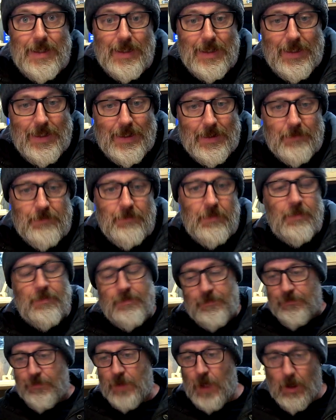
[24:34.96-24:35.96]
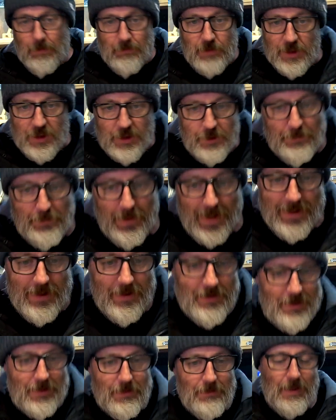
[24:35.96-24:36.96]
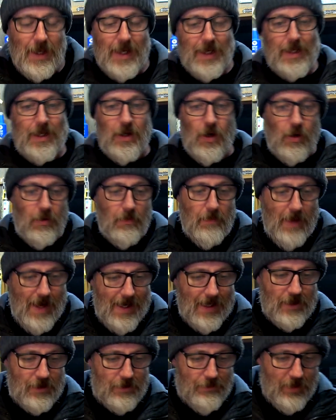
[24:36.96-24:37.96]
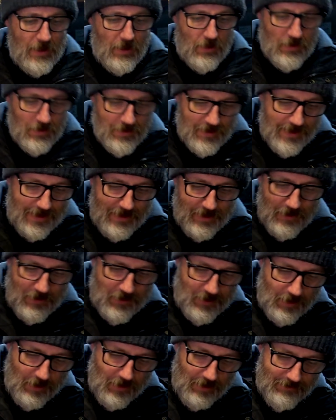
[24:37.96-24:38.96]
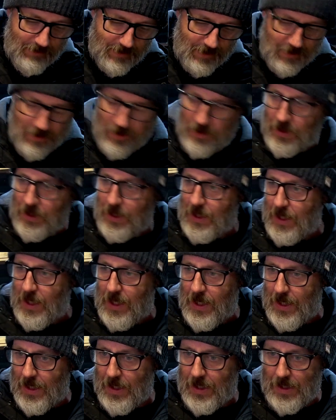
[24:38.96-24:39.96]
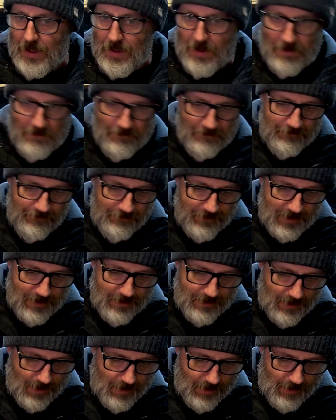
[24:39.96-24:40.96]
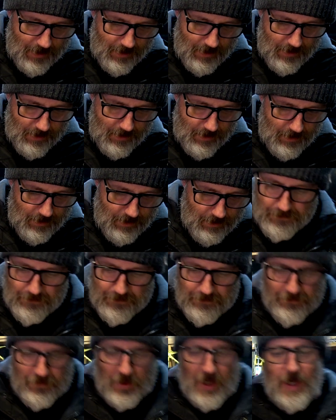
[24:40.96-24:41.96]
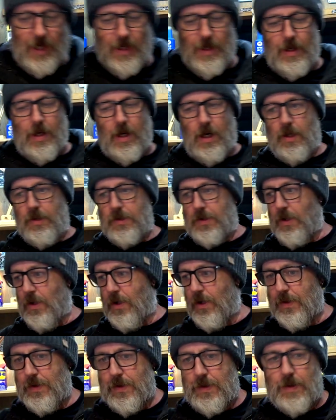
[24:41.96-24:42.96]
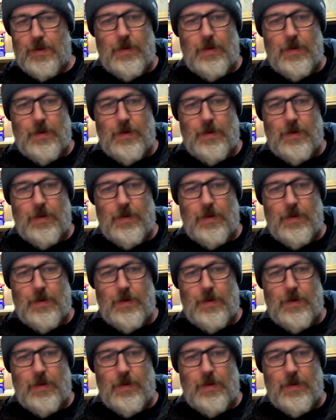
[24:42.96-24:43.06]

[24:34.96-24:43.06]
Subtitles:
need them. I'm just spending some money on Max because he deserves it. So, braided hose lines.